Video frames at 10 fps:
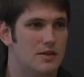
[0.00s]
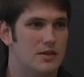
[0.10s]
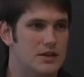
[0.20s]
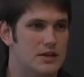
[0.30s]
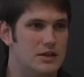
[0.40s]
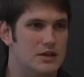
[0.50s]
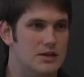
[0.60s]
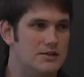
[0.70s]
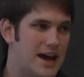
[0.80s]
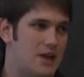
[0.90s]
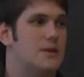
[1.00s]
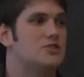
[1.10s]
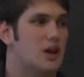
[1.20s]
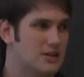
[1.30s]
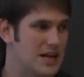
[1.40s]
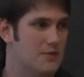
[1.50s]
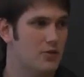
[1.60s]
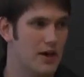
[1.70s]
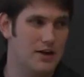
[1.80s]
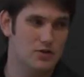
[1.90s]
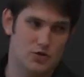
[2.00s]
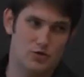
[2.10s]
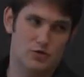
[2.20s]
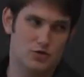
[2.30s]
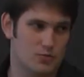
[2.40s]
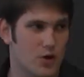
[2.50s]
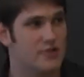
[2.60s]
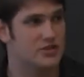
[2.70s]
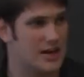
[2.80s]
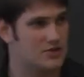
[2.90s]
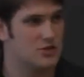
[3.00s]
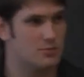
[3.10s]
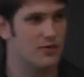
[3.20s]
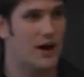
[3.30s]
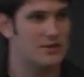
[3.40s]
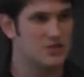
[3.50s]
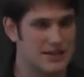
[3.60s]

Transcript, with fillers: the database.yaml that your project actually provides,